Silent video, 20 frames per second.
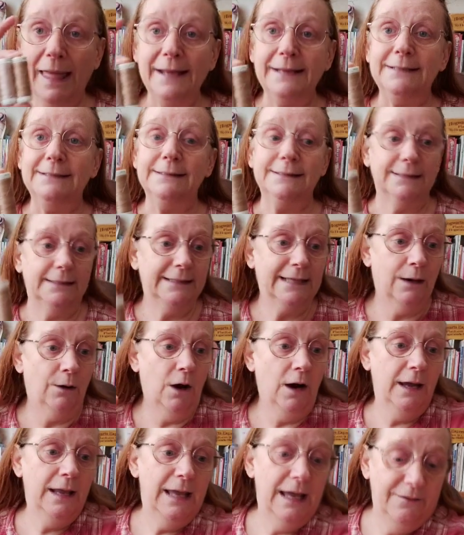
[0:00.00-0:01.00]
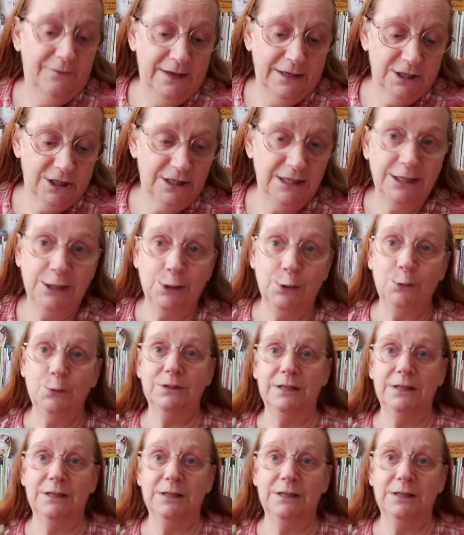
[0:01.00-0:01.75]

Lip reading: blend. Now I have actually